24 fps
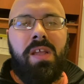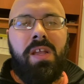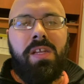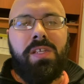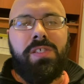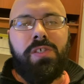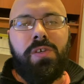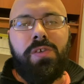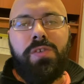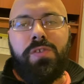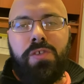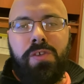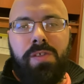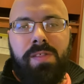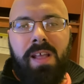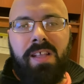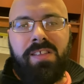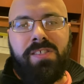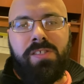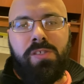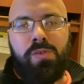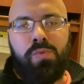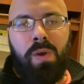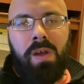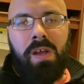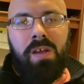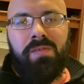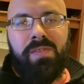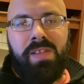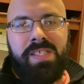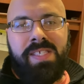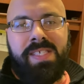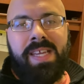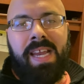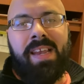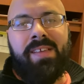So in 2012, the
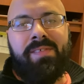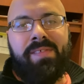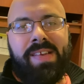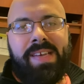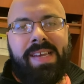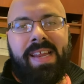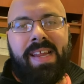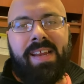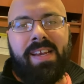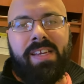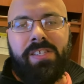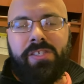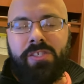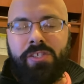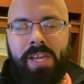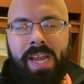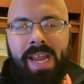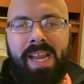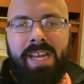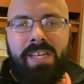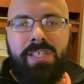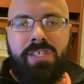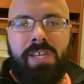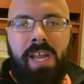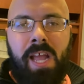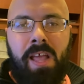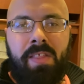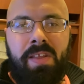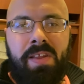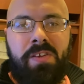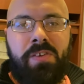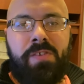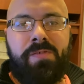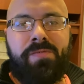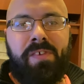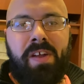state of Indiana changed how
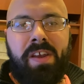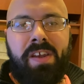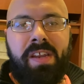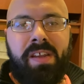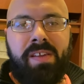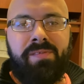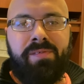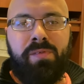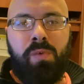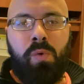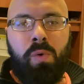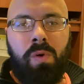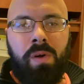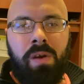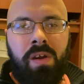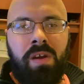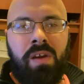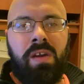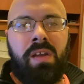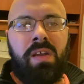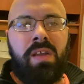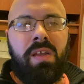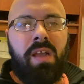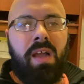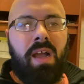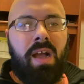they do funding for